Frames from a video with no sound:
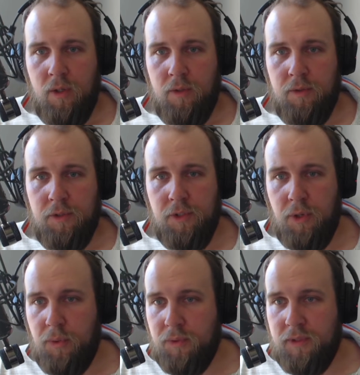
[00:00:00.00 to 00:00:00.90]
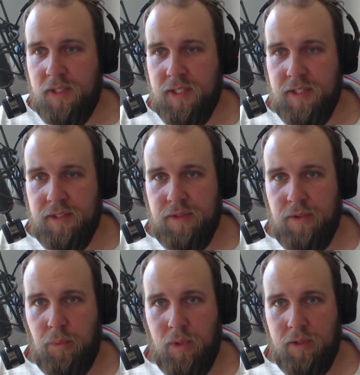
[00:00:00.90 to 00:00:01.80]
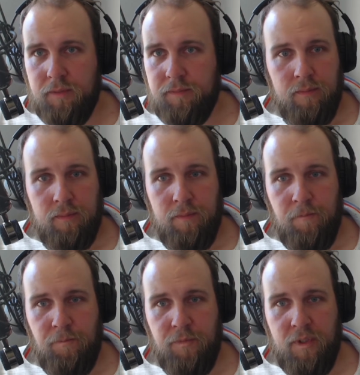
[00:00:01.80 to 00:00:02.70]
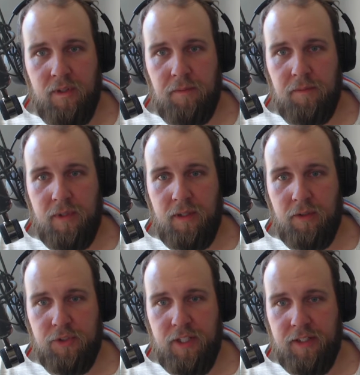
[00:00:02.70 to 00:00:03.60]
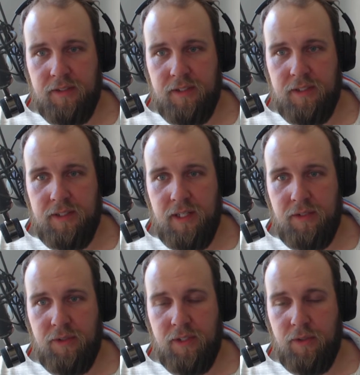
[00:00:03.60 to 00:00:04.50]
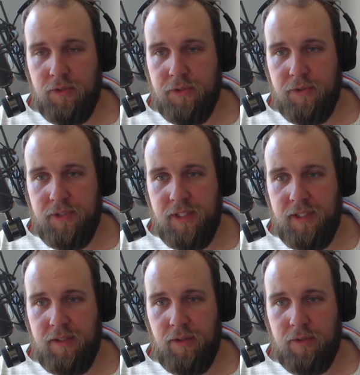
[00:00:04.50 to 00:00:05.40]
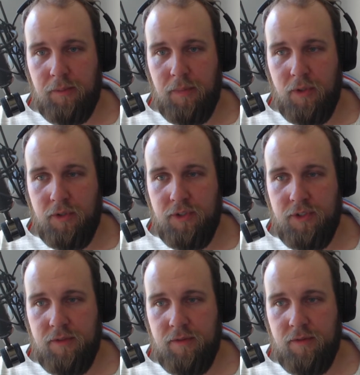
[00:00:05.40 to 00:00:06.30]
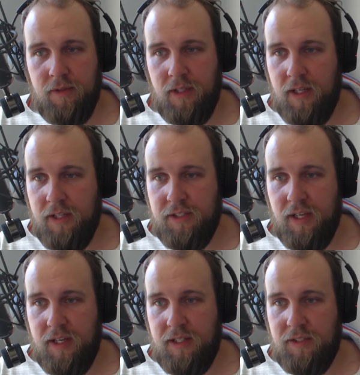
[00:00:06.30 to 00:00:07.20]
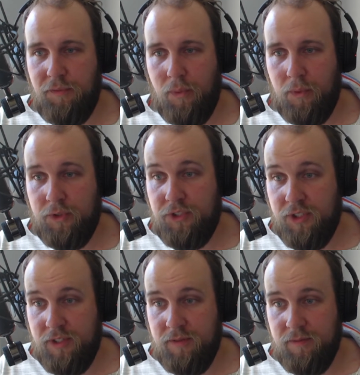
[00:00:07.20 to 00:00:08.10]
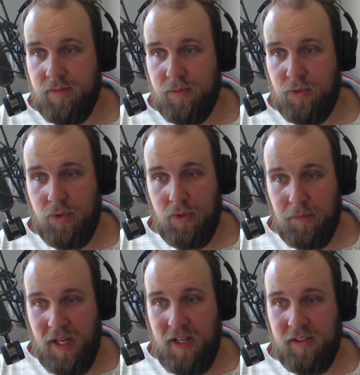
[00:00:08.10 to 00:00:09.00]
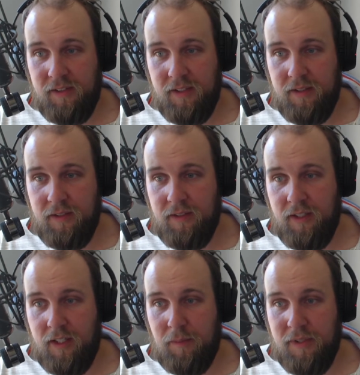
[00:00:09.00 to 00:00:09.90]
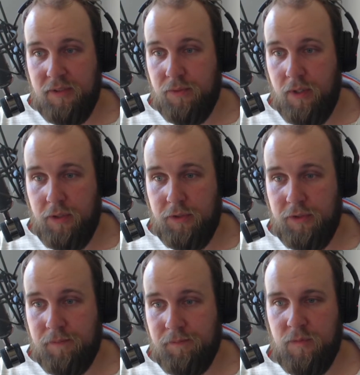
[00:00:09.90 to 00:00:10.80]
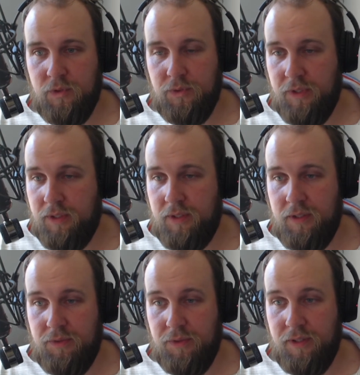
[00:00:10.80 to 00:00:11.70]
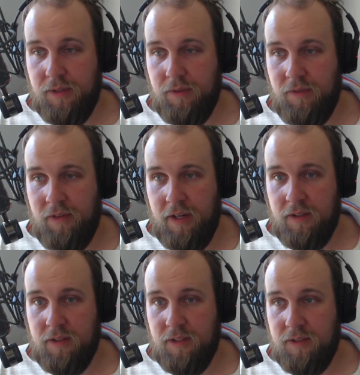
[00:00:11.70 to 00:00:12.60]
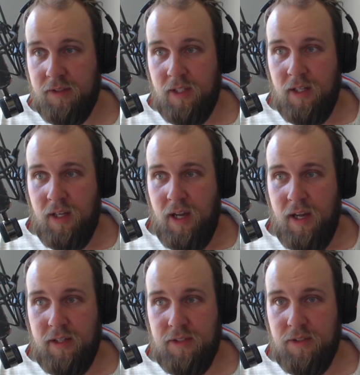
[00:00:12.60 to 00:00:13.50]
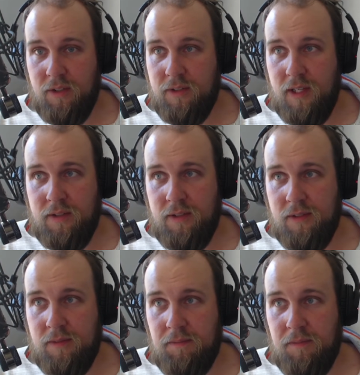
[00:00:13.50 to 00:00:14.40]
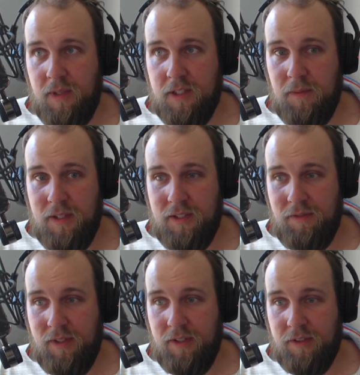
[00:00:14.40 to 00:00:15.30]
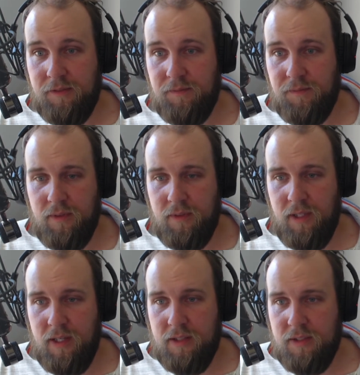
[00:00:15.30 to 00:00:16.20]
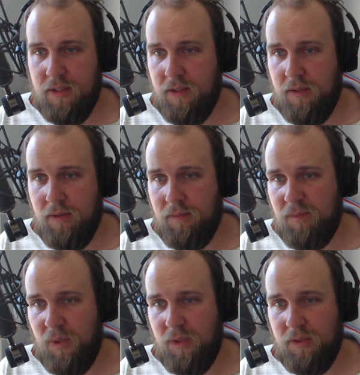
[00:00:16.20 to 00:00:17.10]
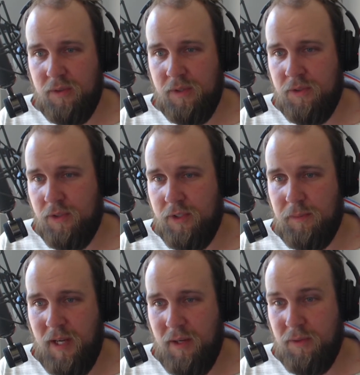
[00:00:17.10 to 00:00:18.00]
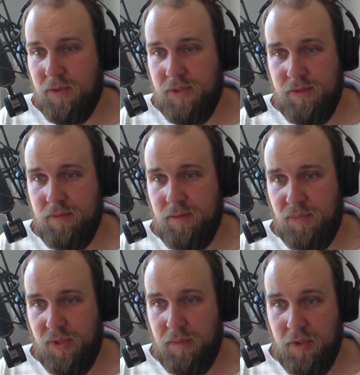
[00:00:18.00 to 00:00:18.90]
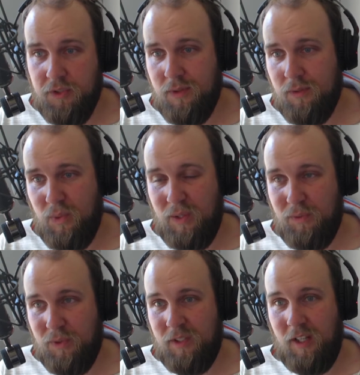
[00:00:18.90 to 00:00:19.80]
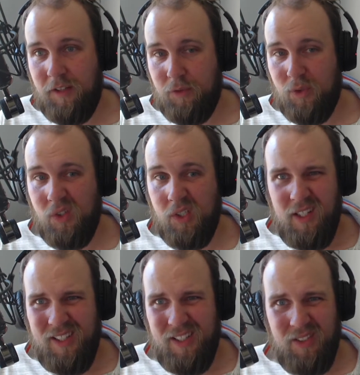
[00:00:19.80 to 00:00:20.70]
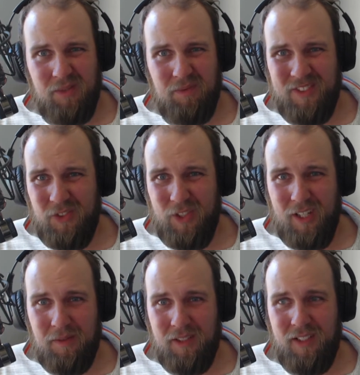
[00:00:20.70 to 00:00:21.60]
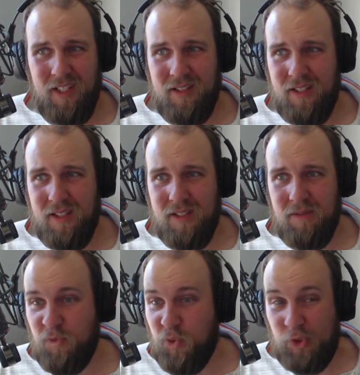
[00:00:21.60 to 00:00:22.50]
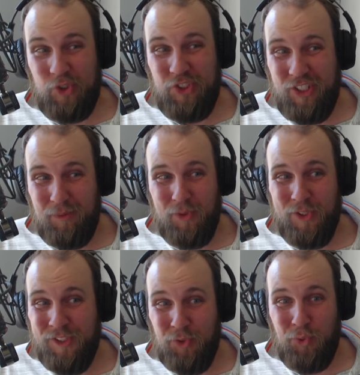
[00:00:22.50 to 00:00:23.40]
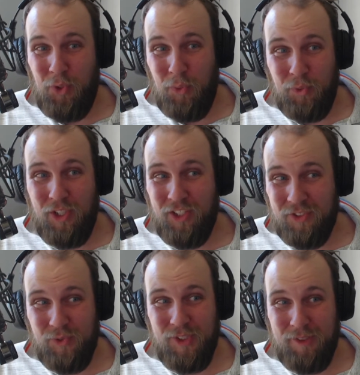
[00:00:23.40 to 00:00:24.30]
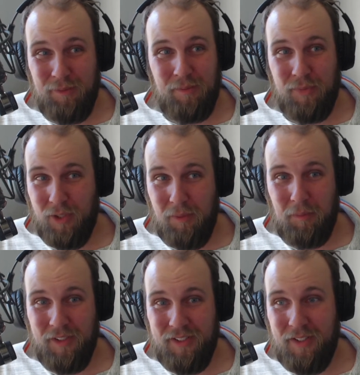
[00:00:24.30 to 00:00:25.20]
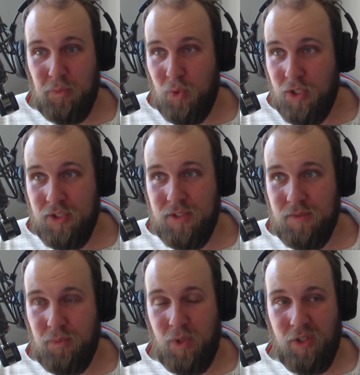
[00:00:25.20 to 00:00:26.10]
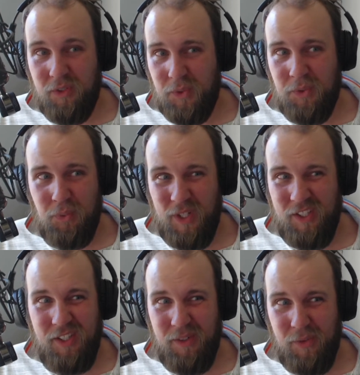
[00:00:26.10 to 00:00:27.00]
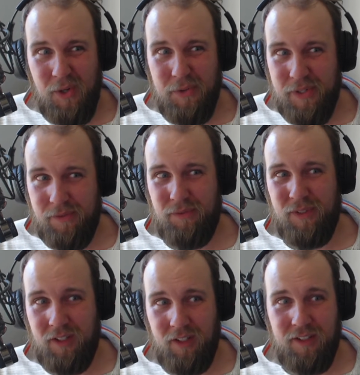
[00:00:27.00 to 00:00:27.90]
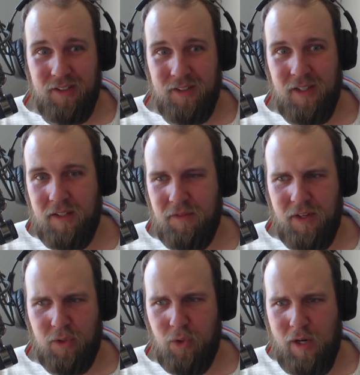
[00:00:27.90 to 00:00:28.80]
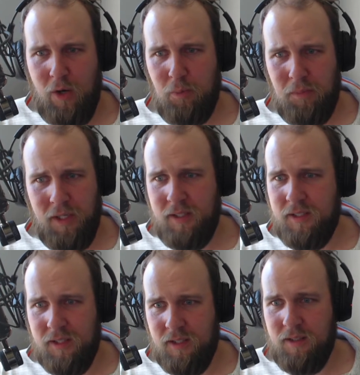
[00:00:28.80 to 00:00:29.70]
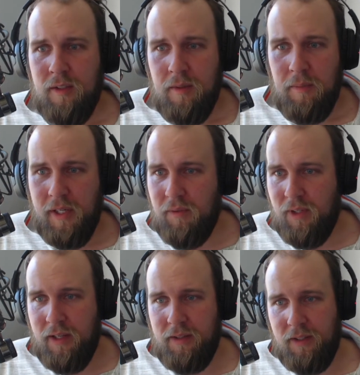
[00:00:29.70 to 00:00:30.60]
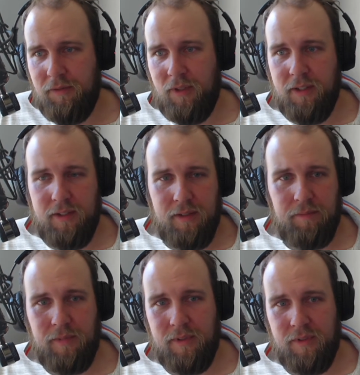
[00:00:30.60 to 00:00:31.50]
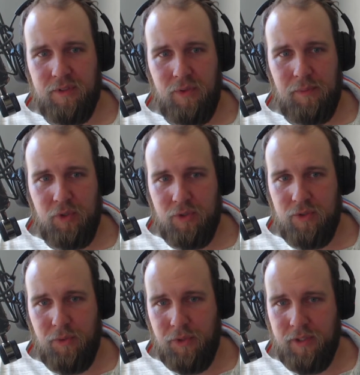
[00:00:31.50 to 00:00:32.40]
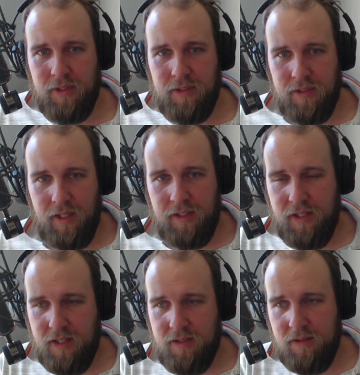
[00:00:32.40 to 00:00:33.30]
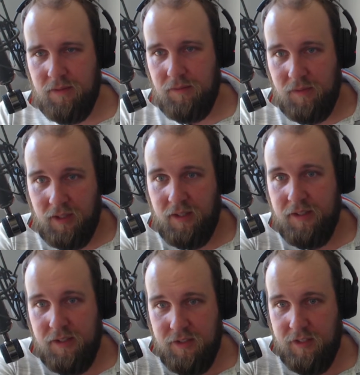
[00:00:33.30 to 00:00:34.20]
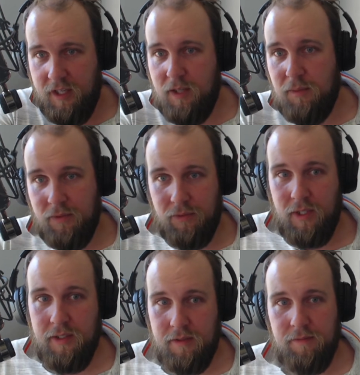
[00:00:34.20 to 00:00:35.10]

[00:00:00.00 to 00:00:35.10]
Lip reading: So this is the one. It looks like this, and you can also see on the box it says 4G dual band gigabit router, 3-year warranty, and it's not that expensive either. It's £130 pretty much, 24 delivery. You can get this for cheaper in your own country. Probably it was 120 euros here in Finland at Verkkokauppa, I think. But I will leave a link in the description so you can get at least the name right.